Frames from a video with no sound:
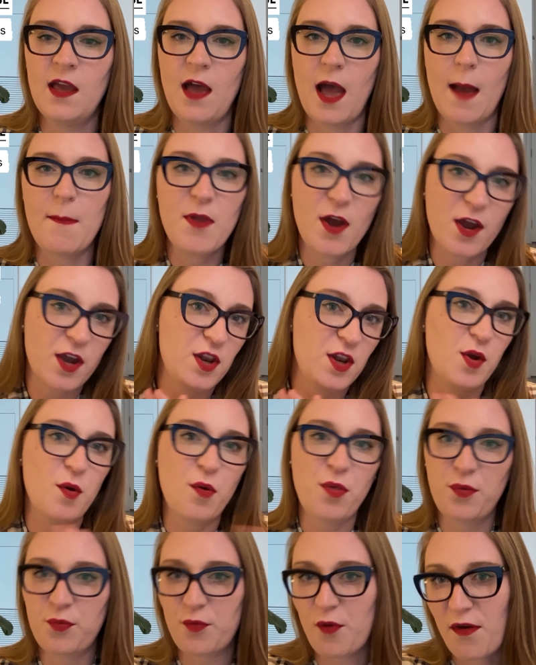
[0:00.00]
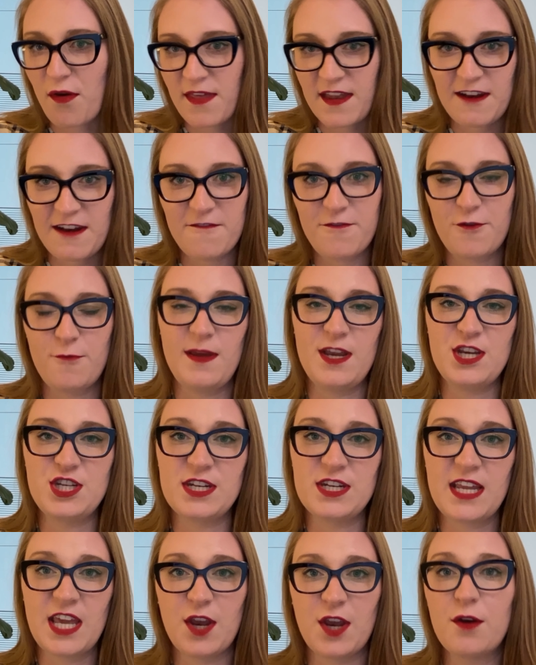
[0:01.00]
I'm not going to go through all that
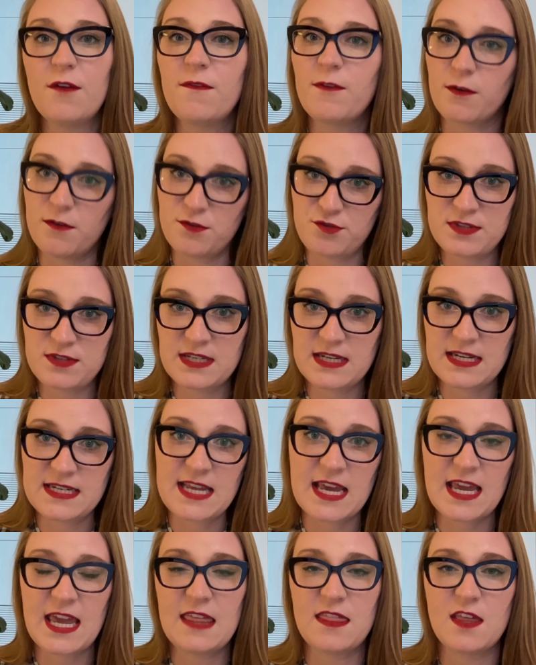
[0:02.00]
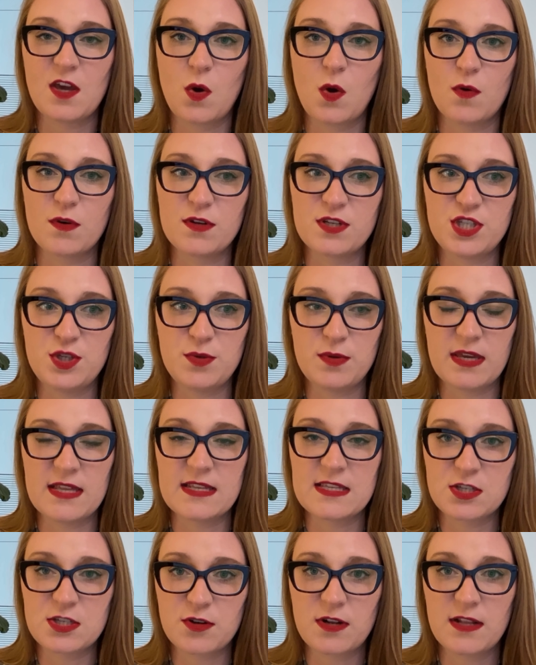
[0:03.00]
information here. If you're interested in taking the course, you
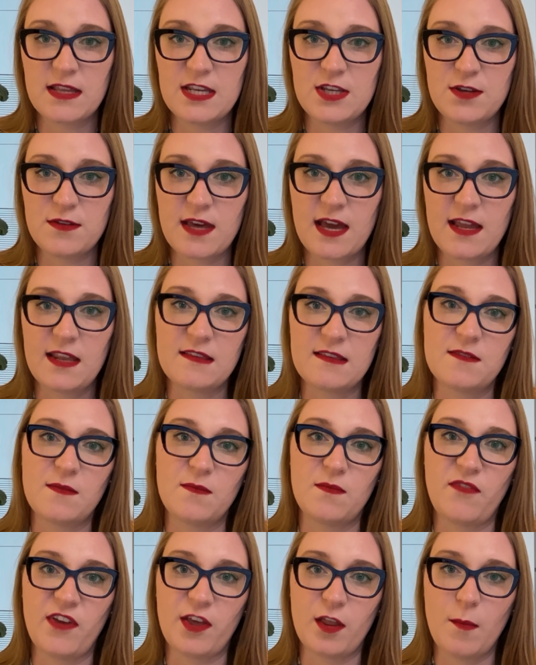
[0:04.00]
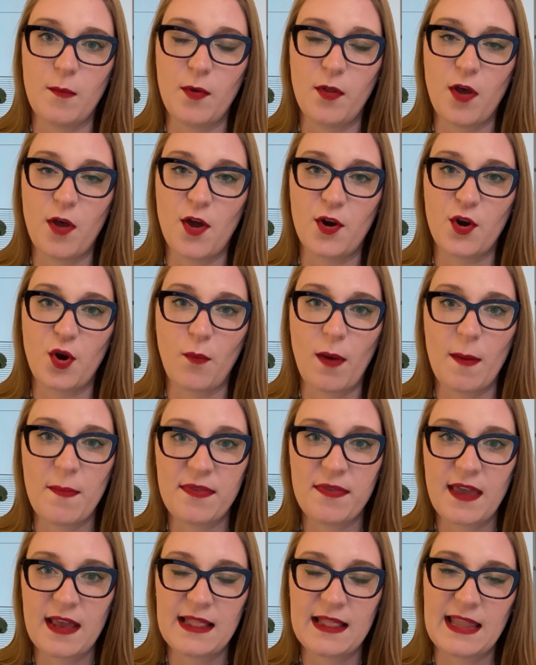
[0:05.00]
can certainly do that. It's available on our
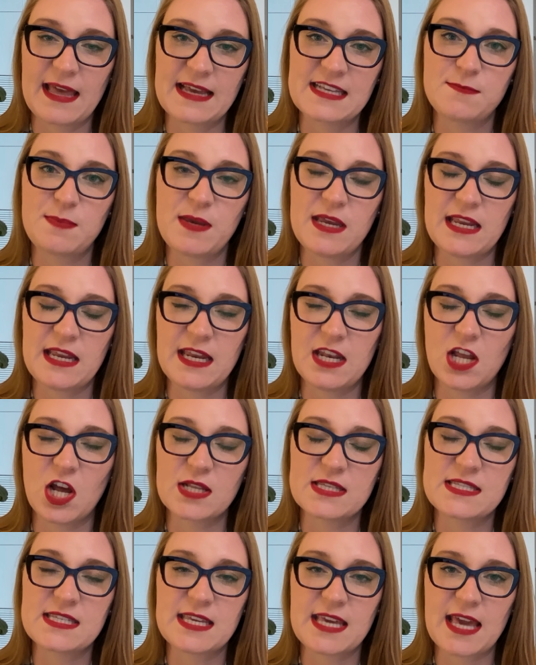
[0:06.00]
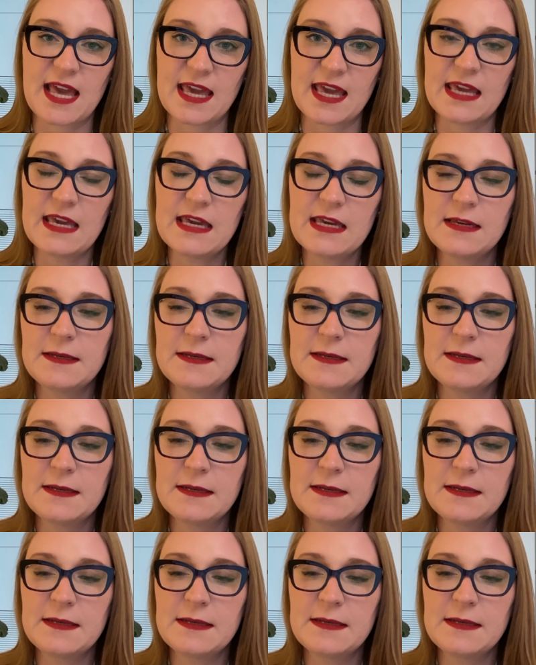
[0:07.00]
website, lexpd.ca.